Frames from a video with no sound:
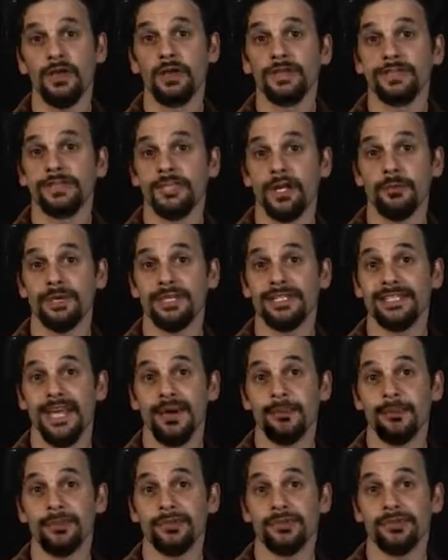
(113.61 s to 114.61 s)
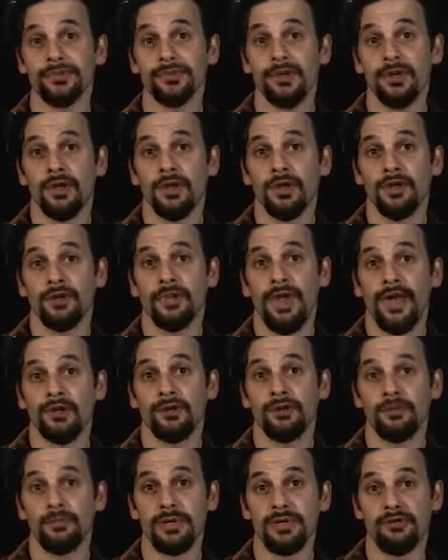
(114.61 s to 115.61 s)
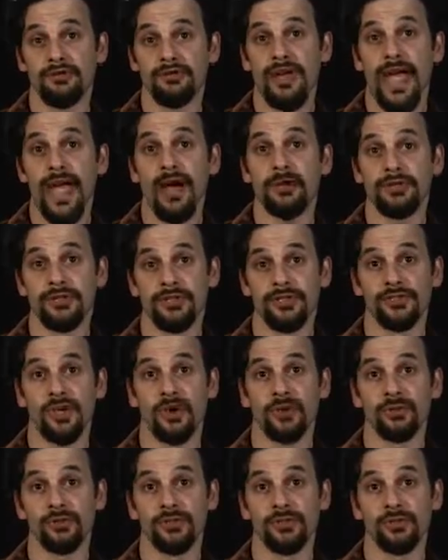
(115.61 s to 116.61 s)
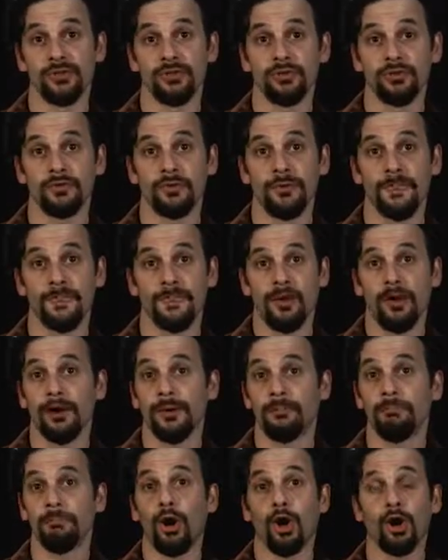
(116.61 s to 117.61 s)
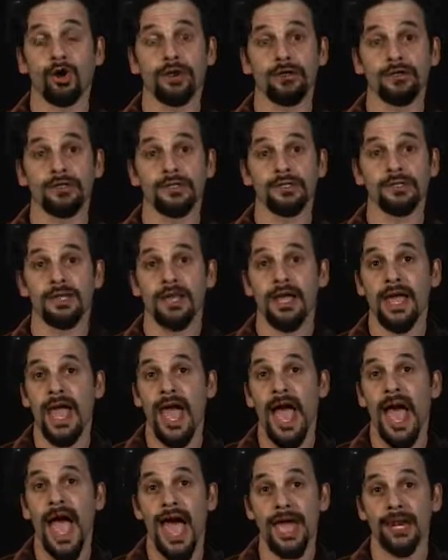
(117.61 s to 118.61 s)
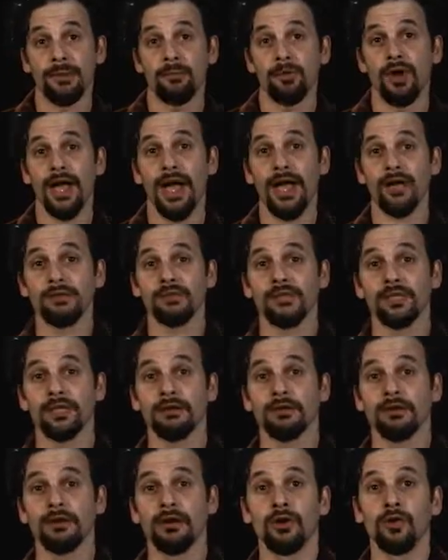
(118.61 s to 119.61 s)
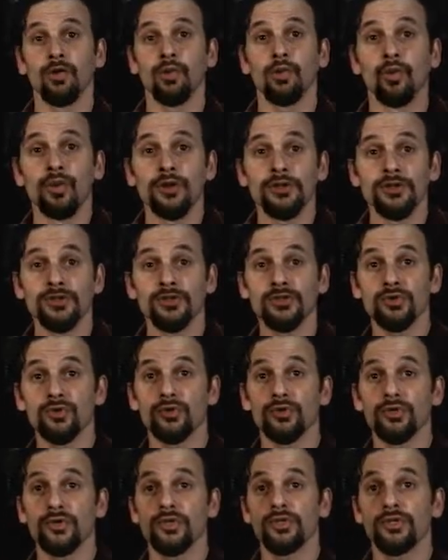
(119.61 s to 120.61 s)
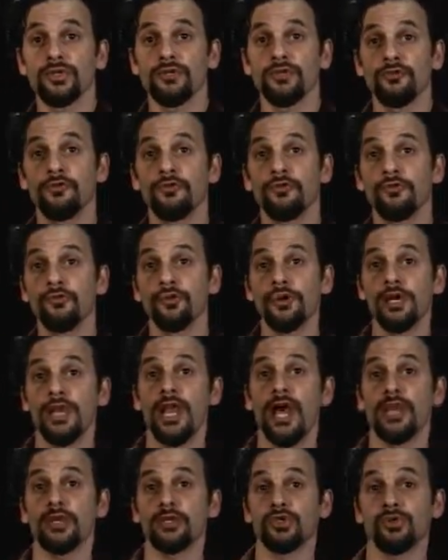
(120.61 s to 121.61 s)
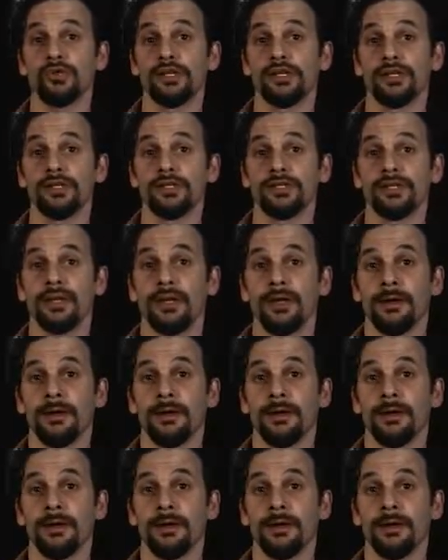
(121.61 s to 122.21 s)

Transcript: Some examples that could be found in Zone 2 are barns, animal housing, wood storage, fruit and nut trees,